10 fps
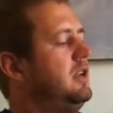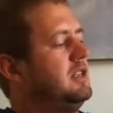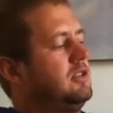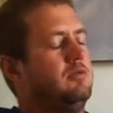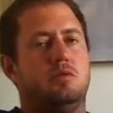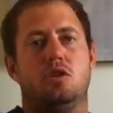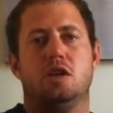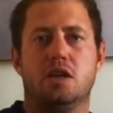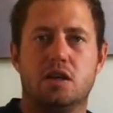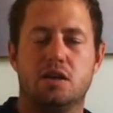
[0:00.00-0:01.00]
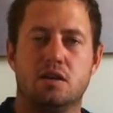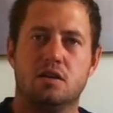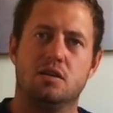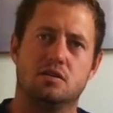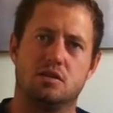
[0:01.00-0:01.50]
That's going to be a leader.
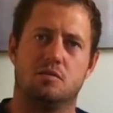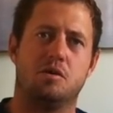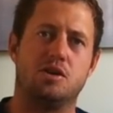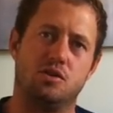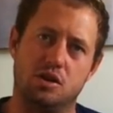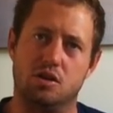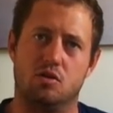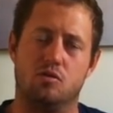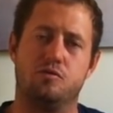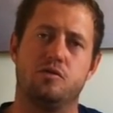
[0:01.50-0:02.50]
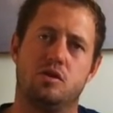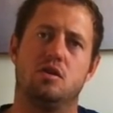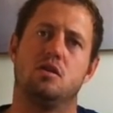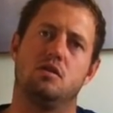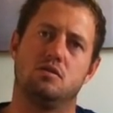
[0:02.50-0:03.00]
It's going to bite your leader off, and
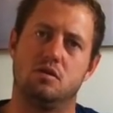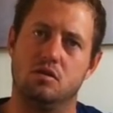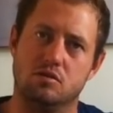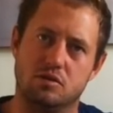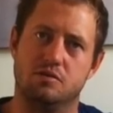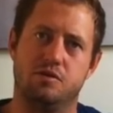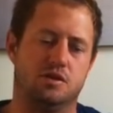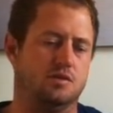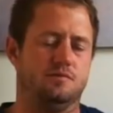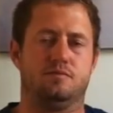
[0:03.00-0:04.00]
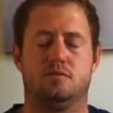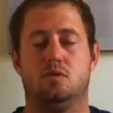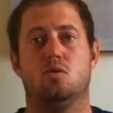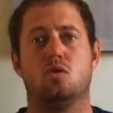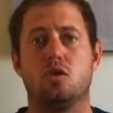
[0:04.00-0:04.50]
you're going to lose the fish,
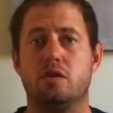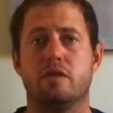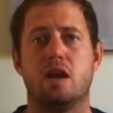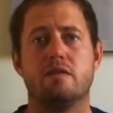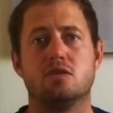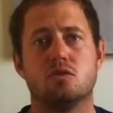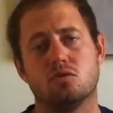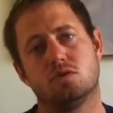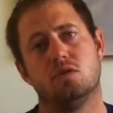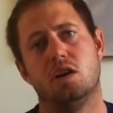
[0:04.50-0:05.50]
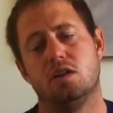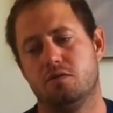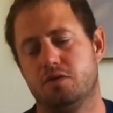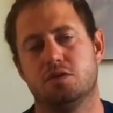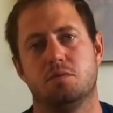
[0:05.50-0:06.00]
or not even have a chance to land
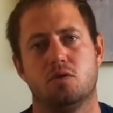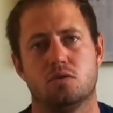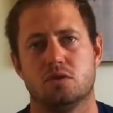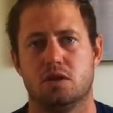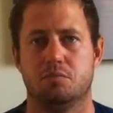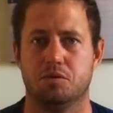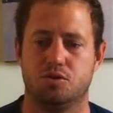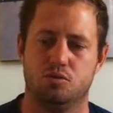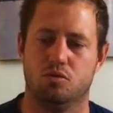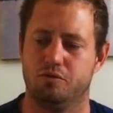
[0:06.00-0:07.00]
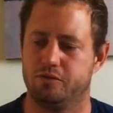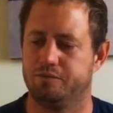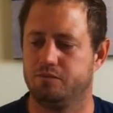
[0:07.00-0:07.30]
the fish because it bit you off.